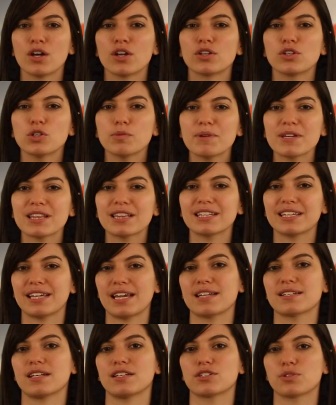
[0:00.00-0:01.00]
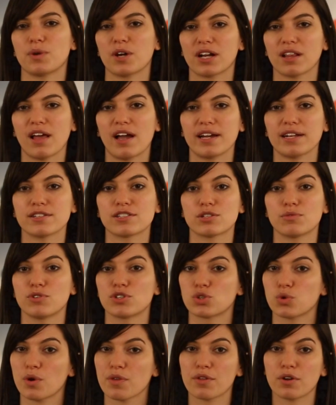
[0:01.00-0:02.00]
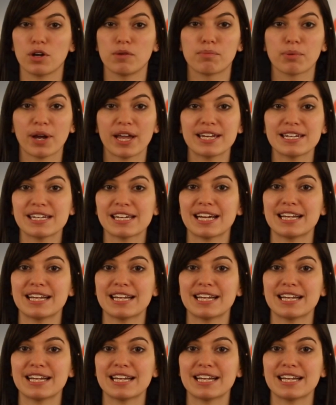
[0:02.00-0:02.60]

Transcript: You'll be the liaison to our clients to ensure that all branding,